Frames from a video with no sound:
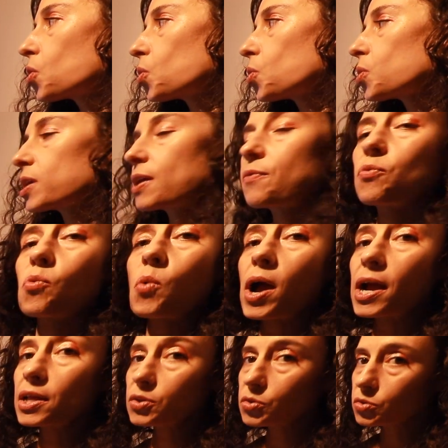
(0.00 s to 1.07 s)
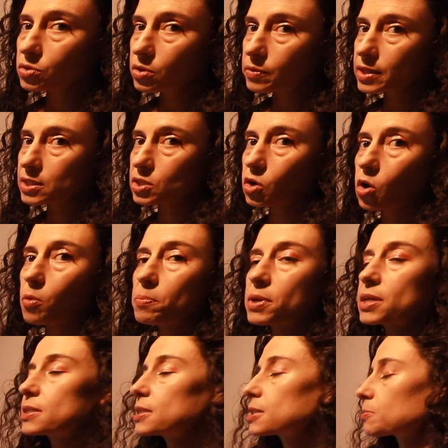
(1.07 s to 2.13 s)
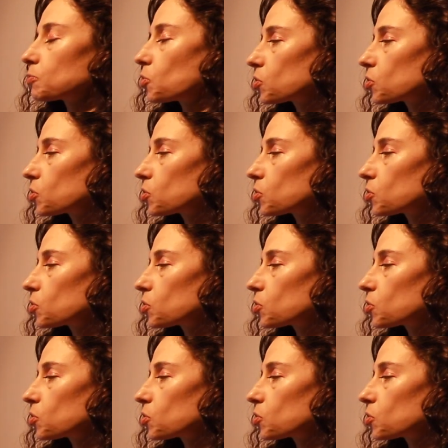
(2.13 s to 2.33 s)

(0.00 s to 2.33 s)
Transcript: who have wide QRS complexes